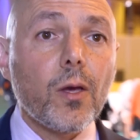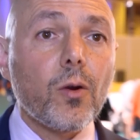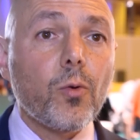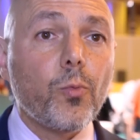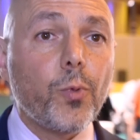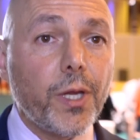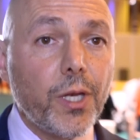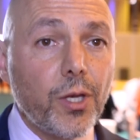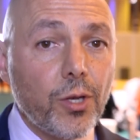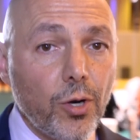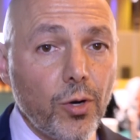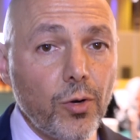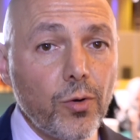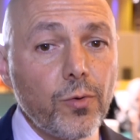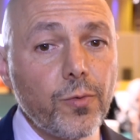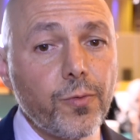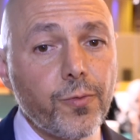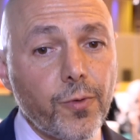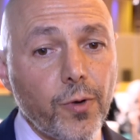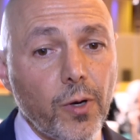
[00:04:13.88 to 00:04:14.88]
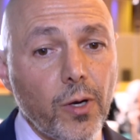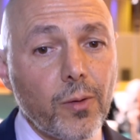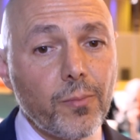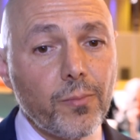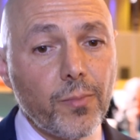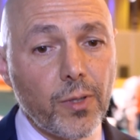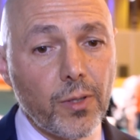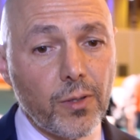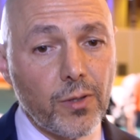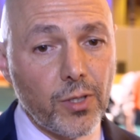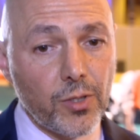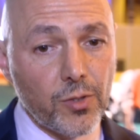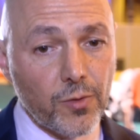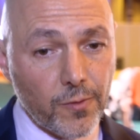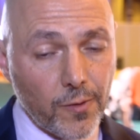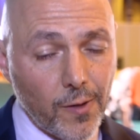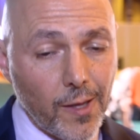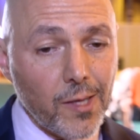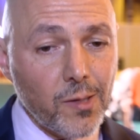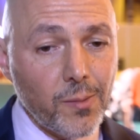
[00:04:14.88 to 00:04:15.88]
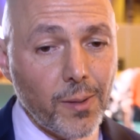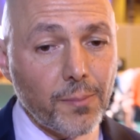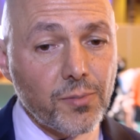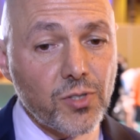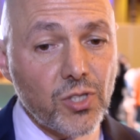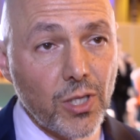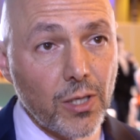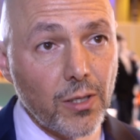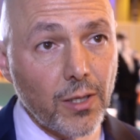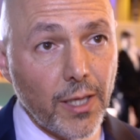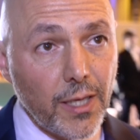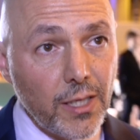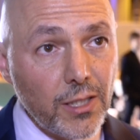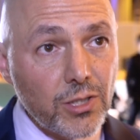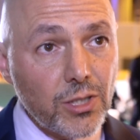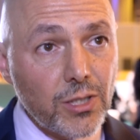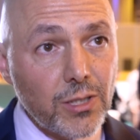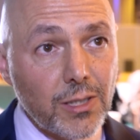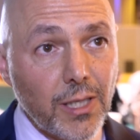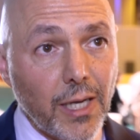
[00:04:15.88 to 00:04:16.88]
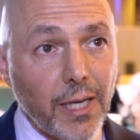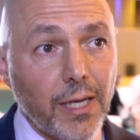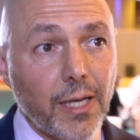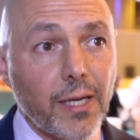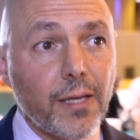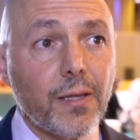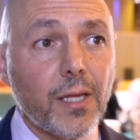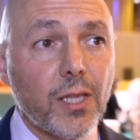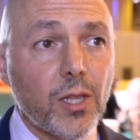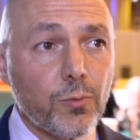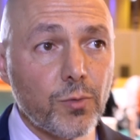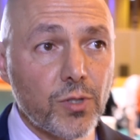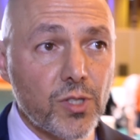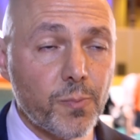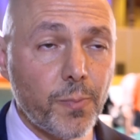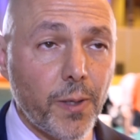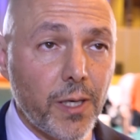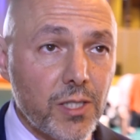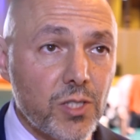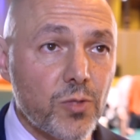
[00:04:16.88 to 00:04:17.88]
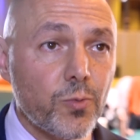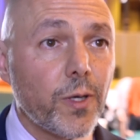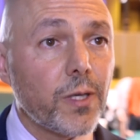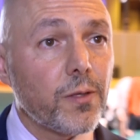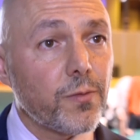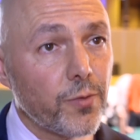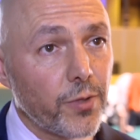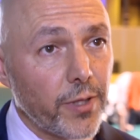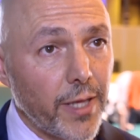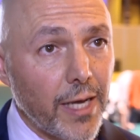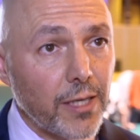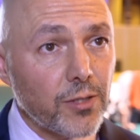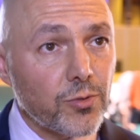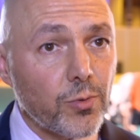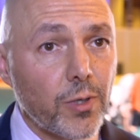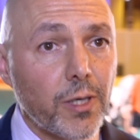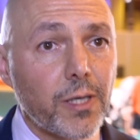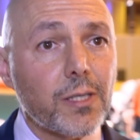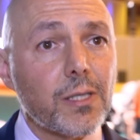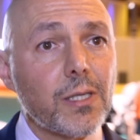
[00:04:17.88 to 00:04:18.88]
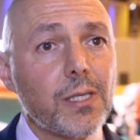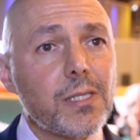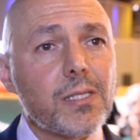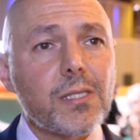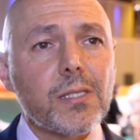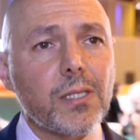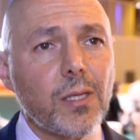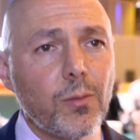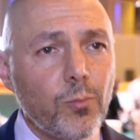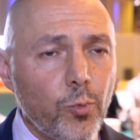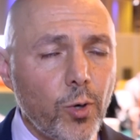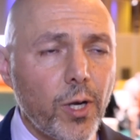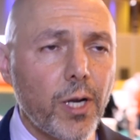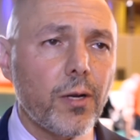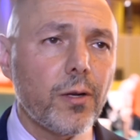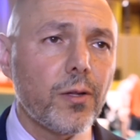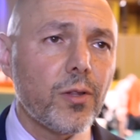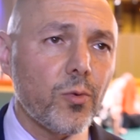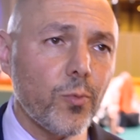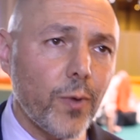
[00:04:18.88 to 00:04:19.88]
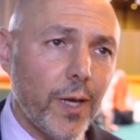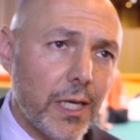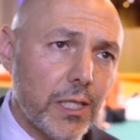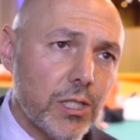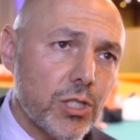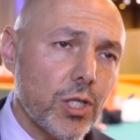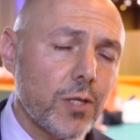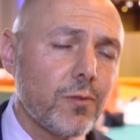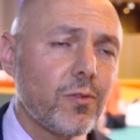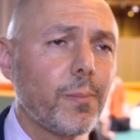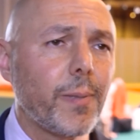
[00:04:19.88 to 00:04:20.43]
We know from the durvalumab single agent data that the response rate for that drug is somewhere in the range of